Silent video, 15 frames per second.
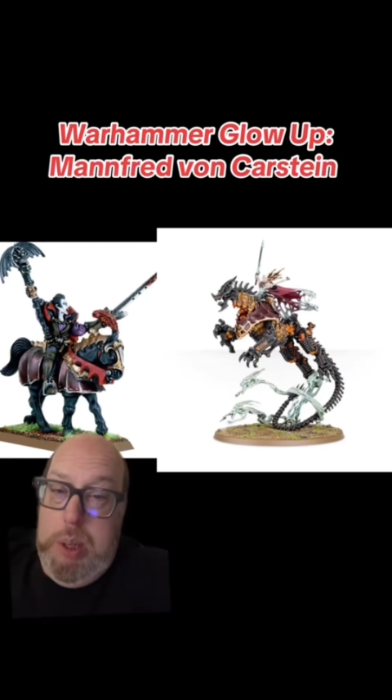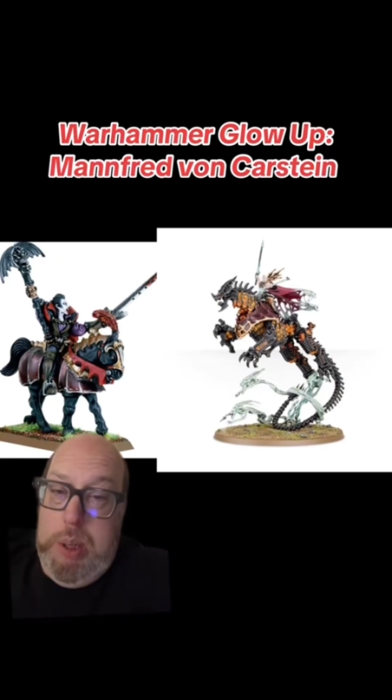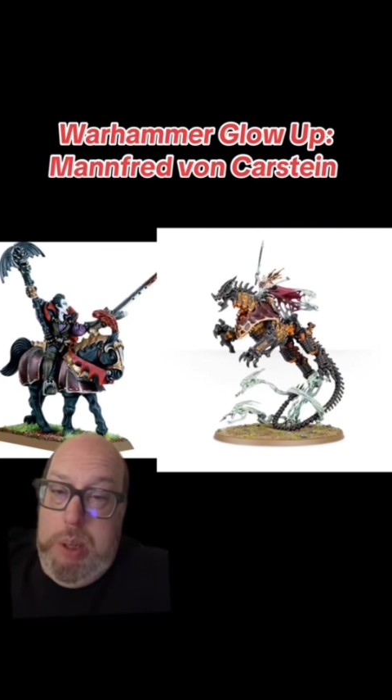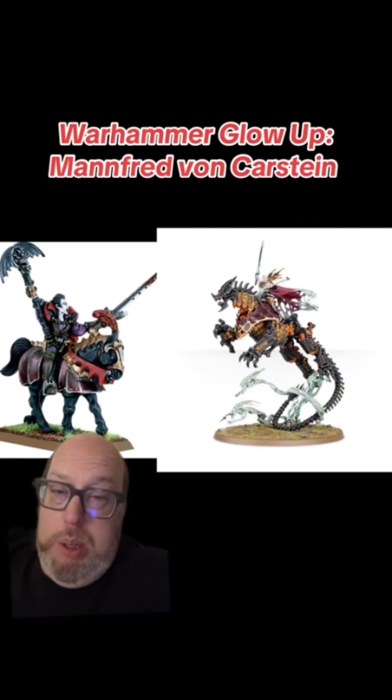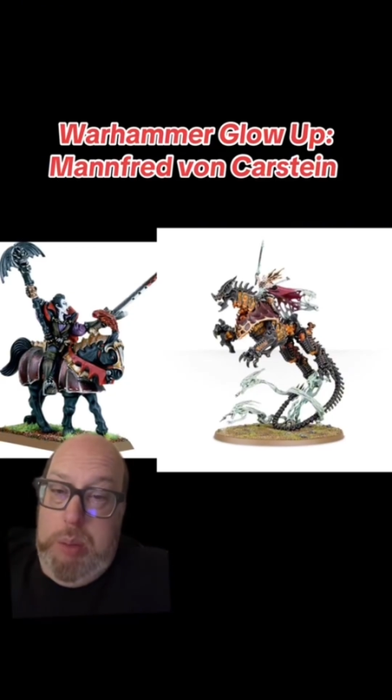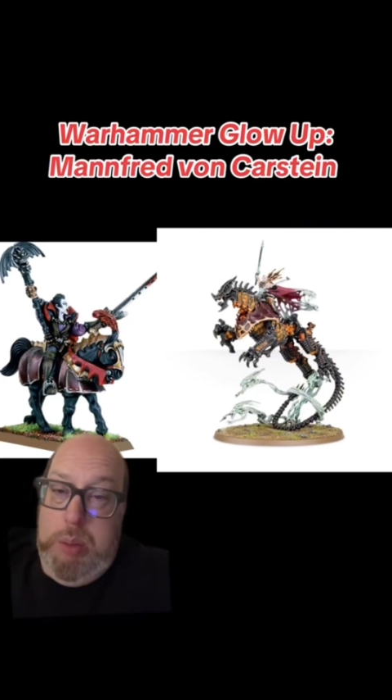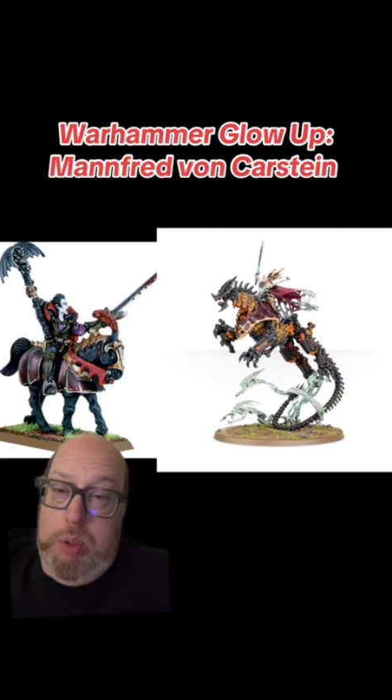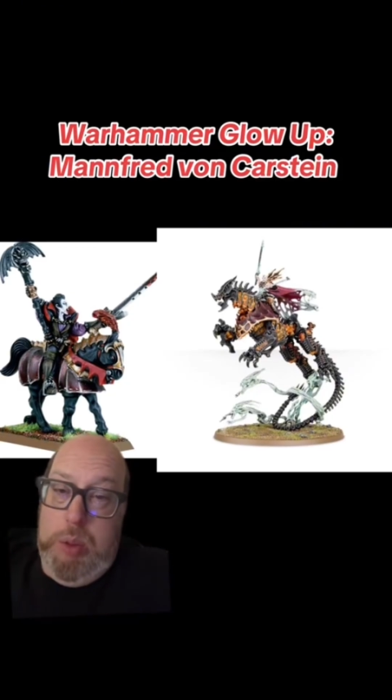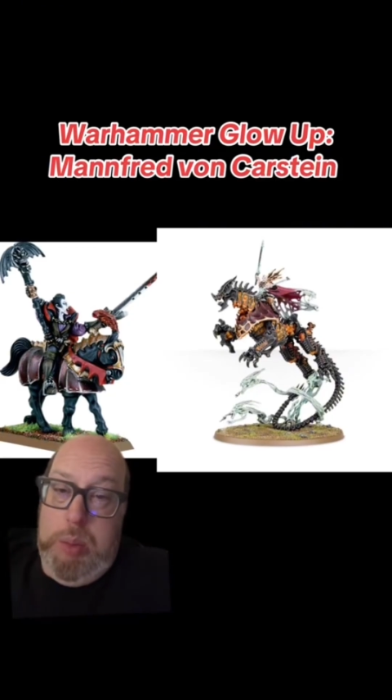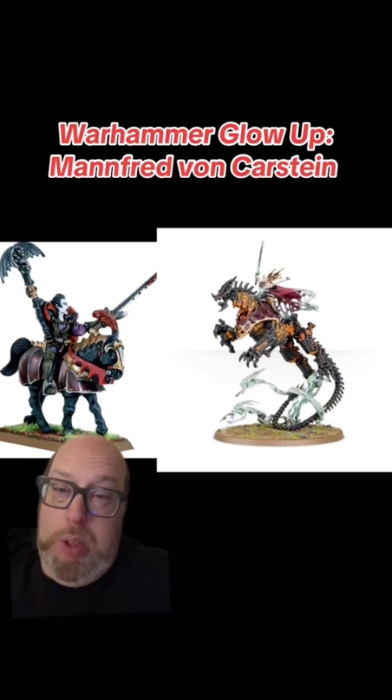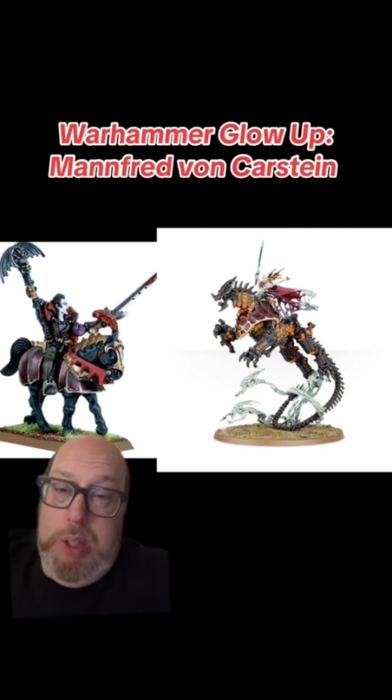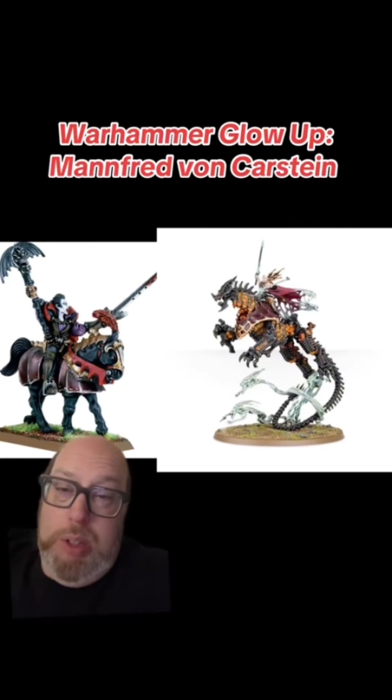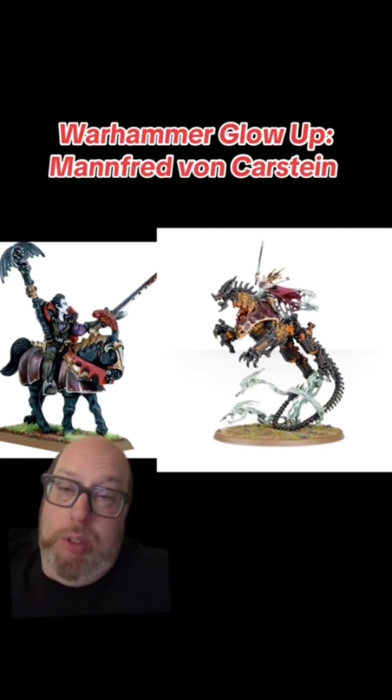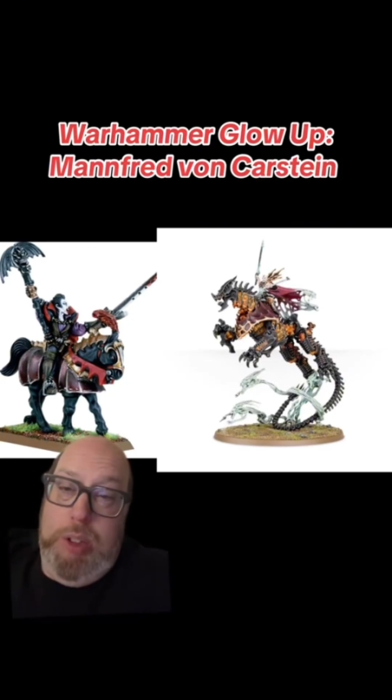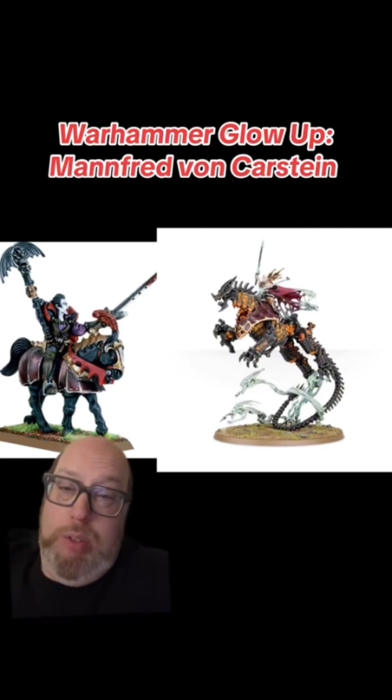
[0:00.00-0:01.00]
So I'm only
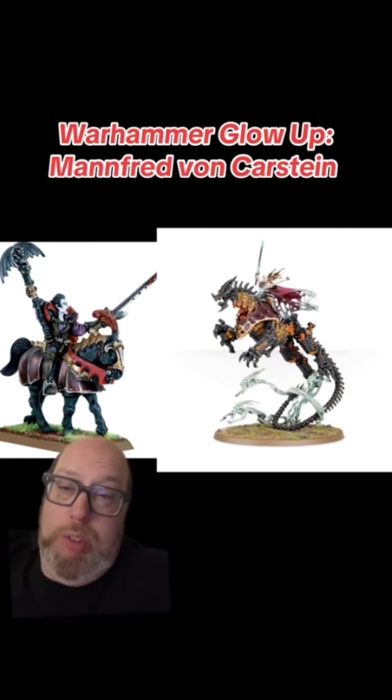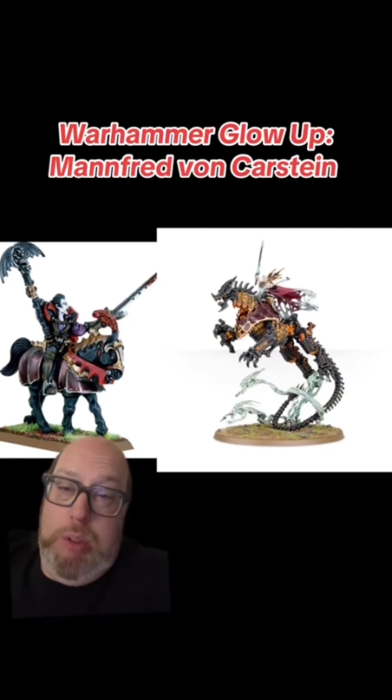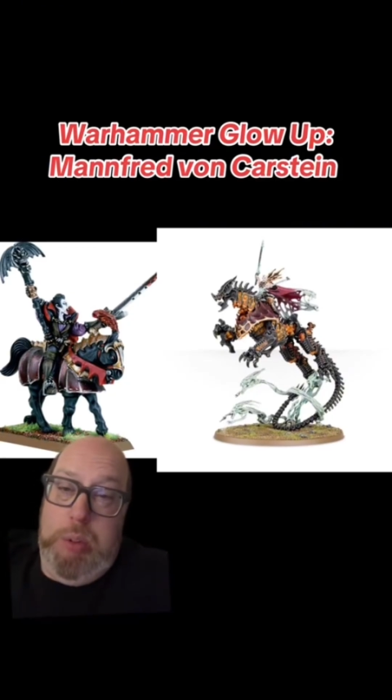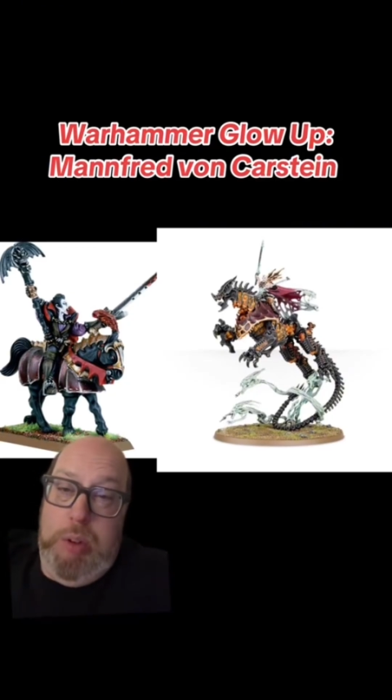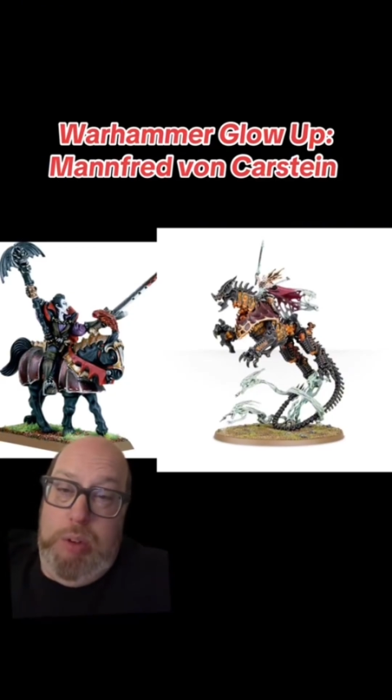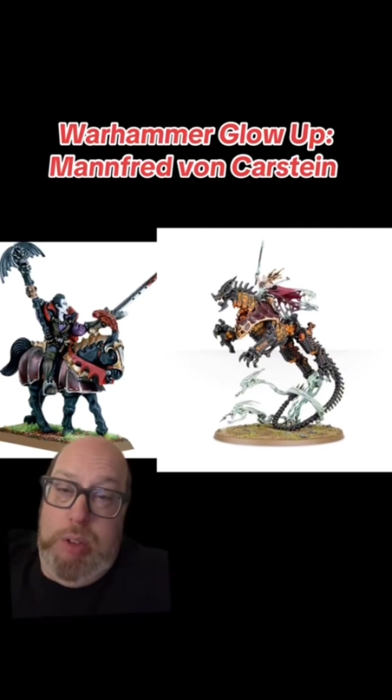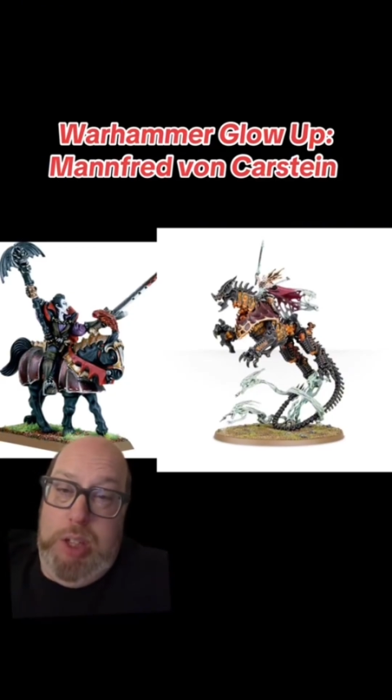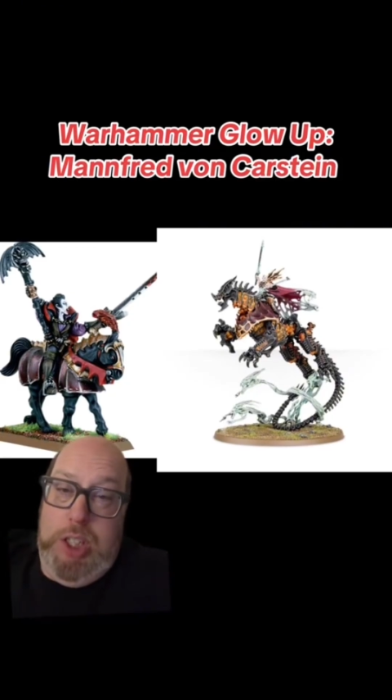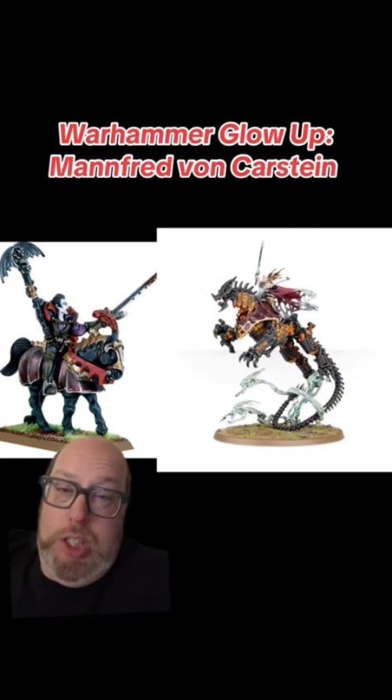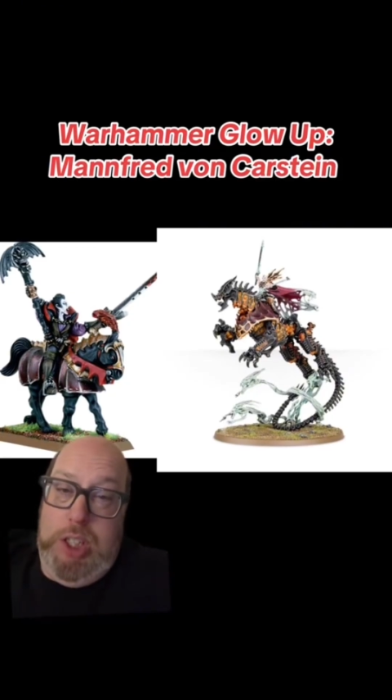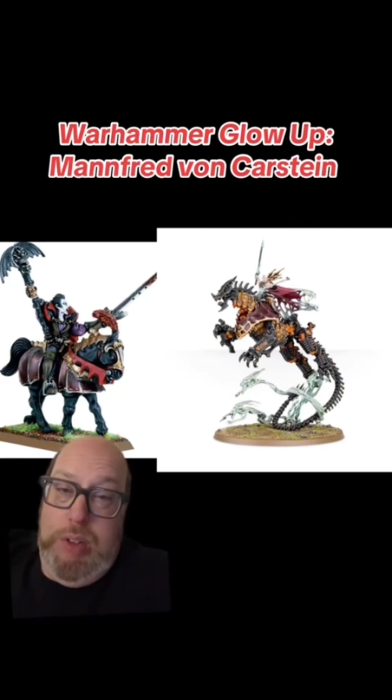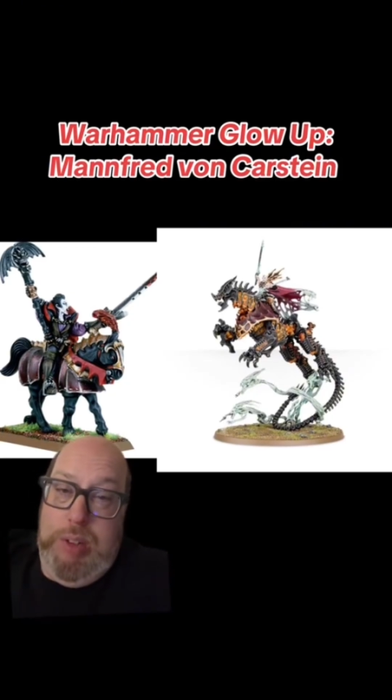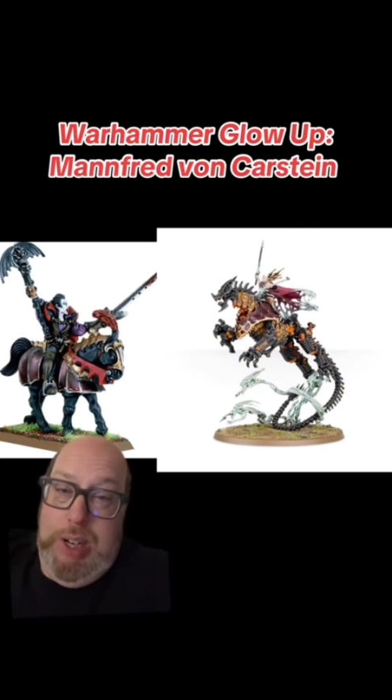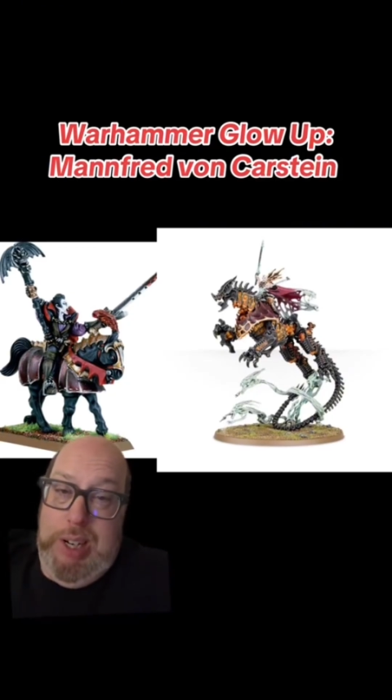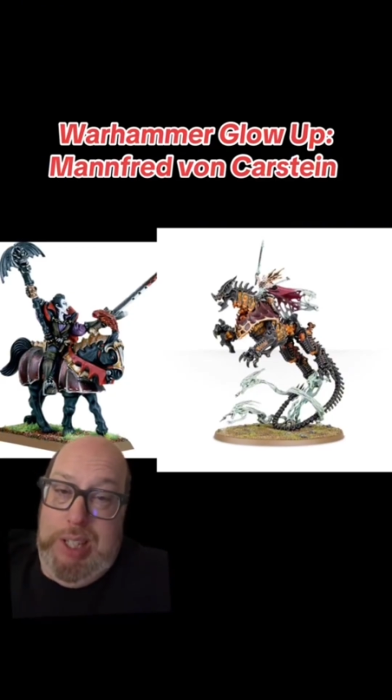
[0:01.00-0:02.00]
going to give this one really a
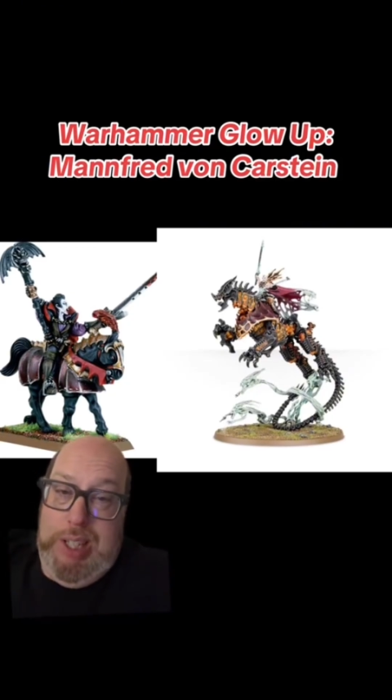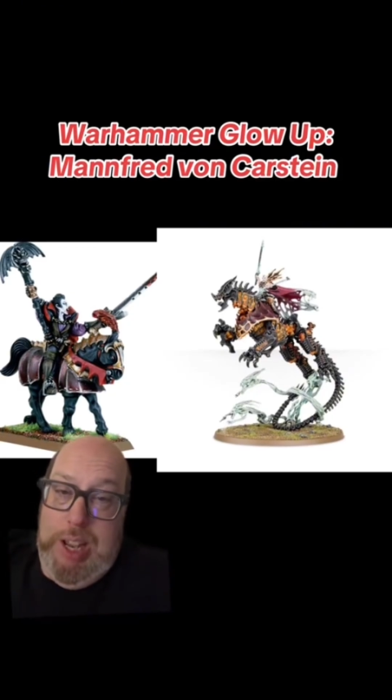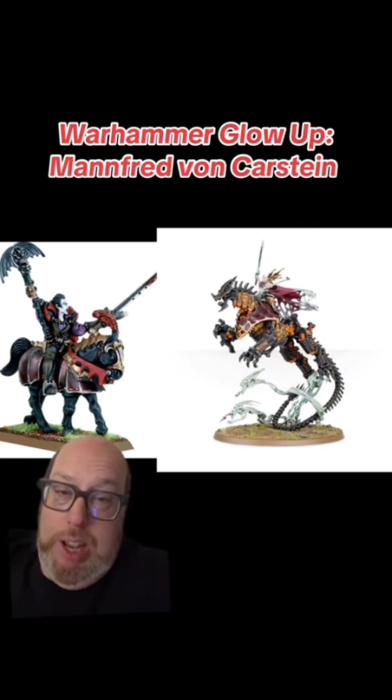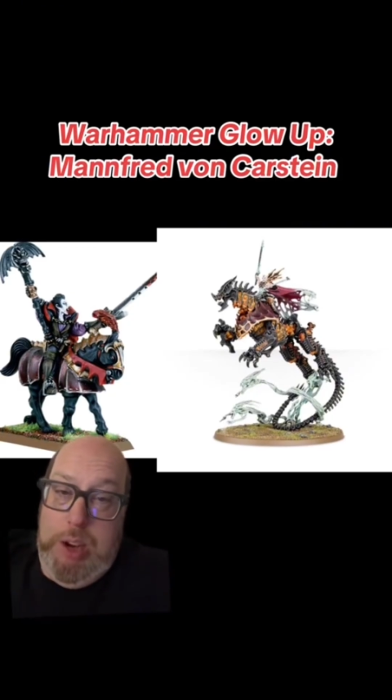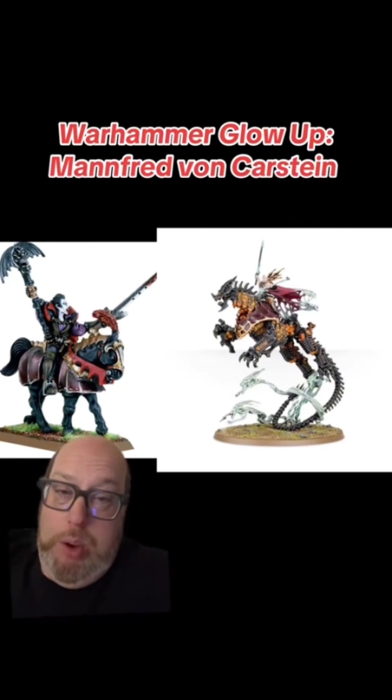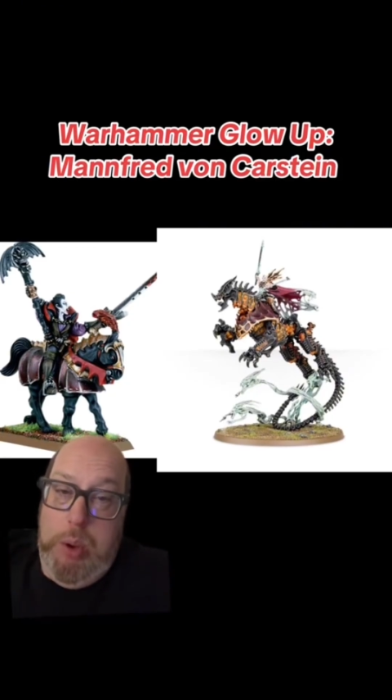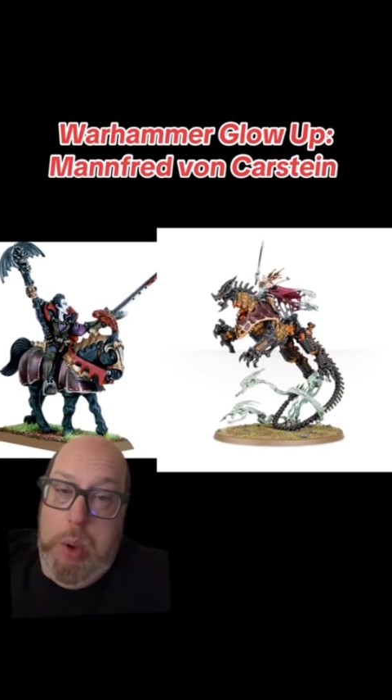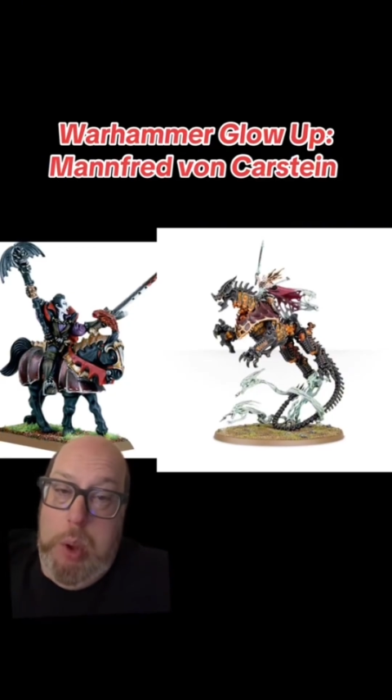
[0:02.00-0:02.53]
7 out of 10.